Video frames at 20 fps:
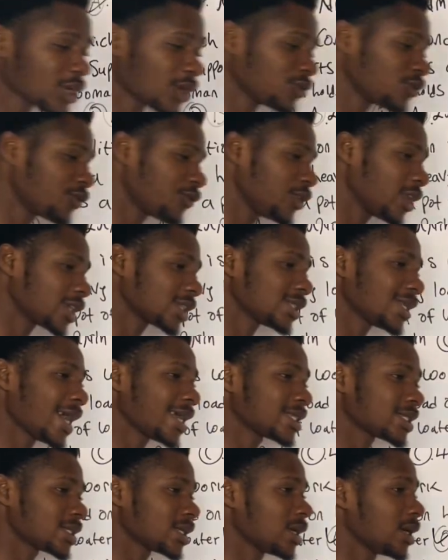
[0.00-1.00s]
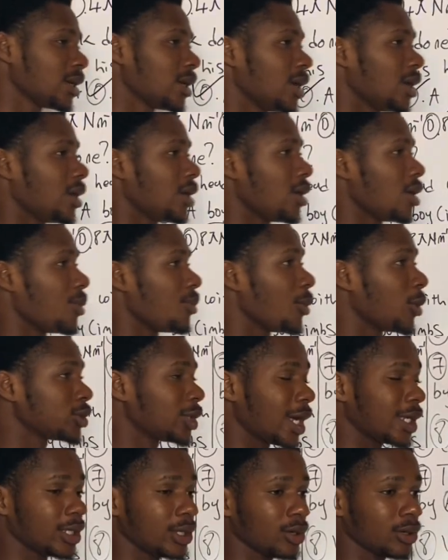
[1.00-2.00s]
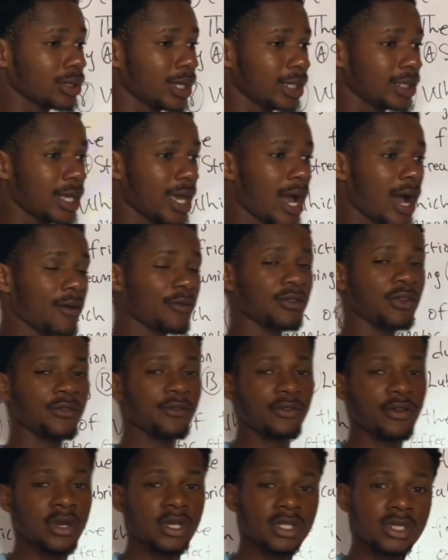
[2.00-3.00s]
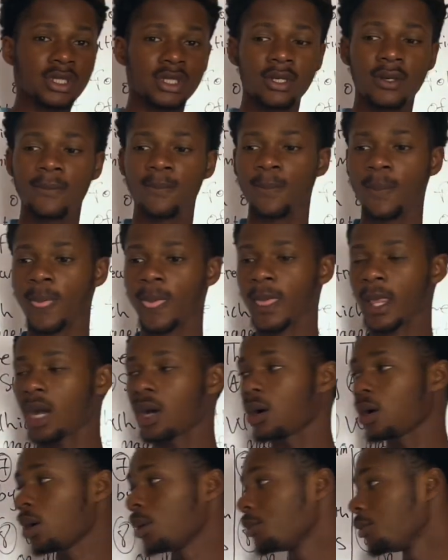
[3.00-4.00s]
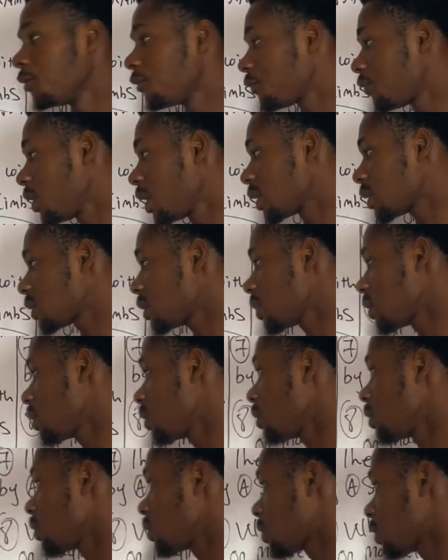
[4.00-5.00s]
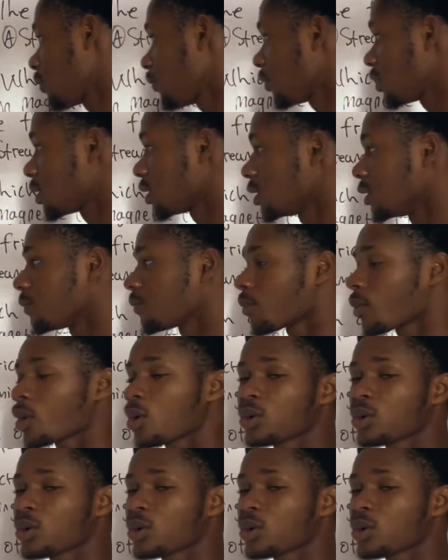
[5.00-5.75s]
can reflect light more than the other, they have different reflectivity.